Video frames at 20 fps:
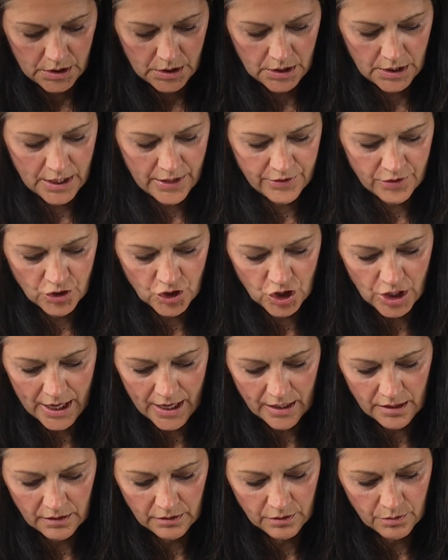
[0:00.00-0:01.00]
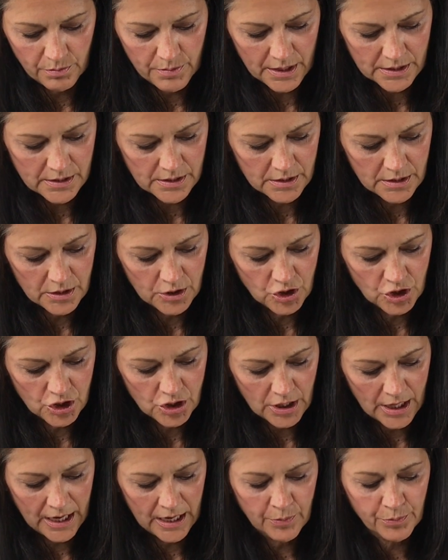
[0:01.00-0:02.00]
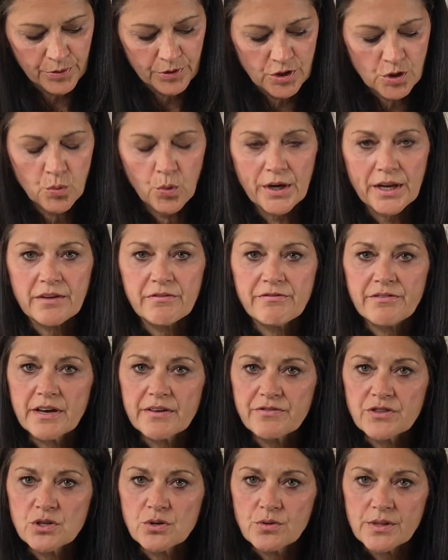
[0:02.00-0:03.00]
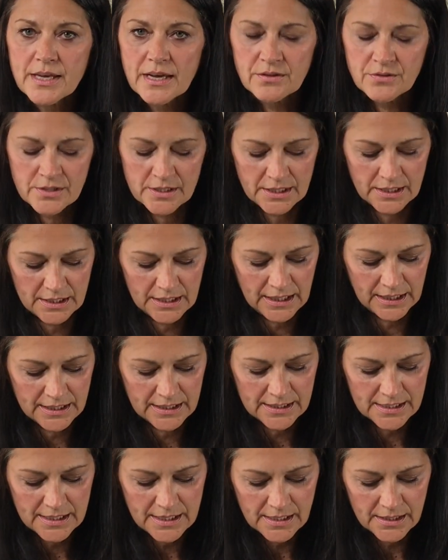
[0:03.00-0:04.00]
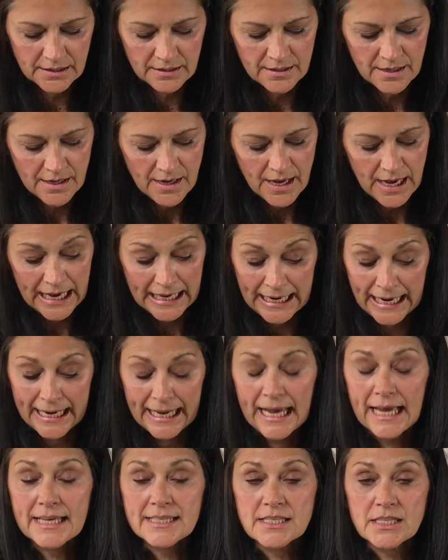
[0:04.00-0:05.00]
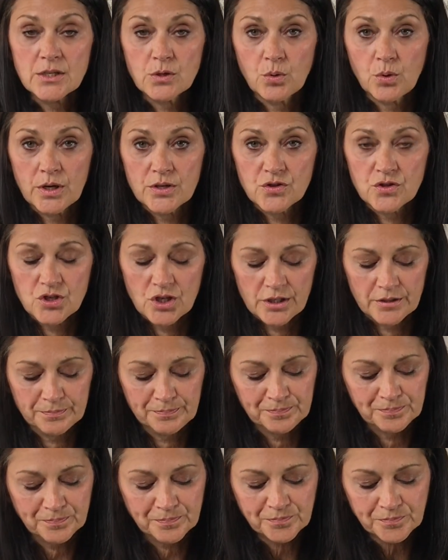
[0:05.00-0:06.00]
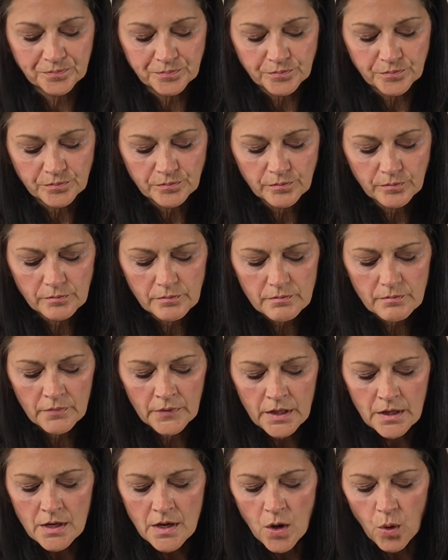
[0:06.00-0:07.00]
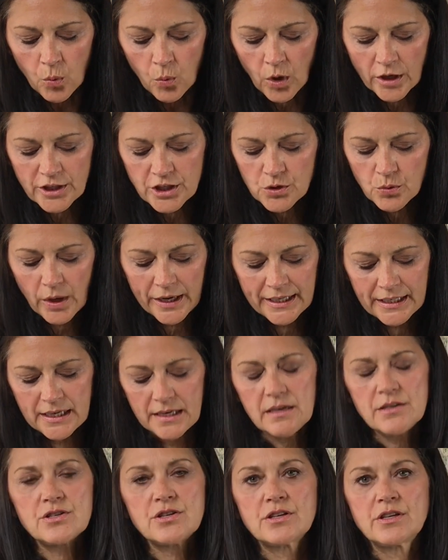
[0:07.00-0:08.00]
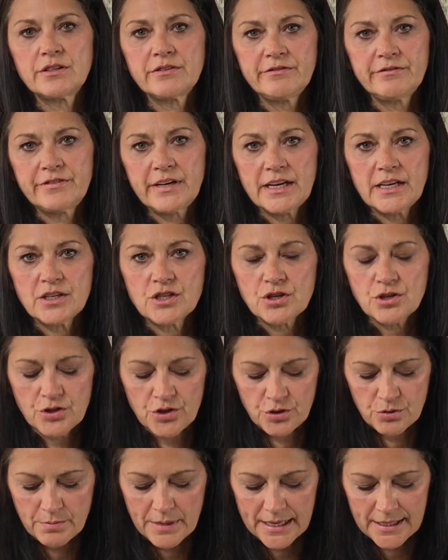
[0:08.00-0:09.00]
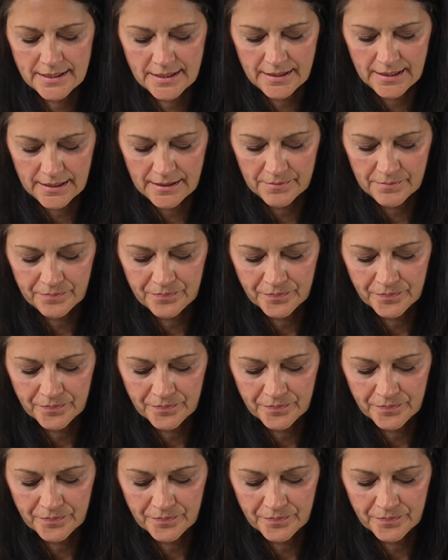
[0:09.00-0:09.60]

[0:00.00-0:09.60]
another channeled message, April 25th, 2019, and I asked the question, what do I need to convey to humanity?